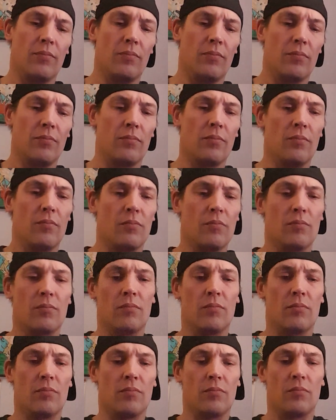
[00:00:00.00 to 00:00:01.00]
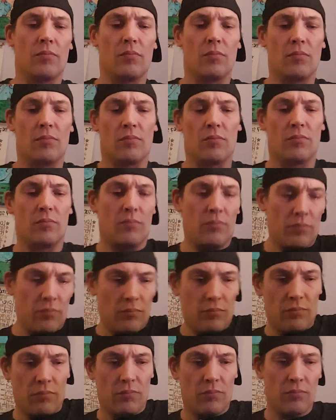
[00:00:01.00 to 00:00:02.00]

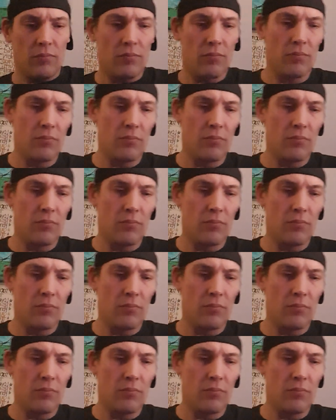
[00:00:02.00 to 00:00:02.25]
(no one is talking)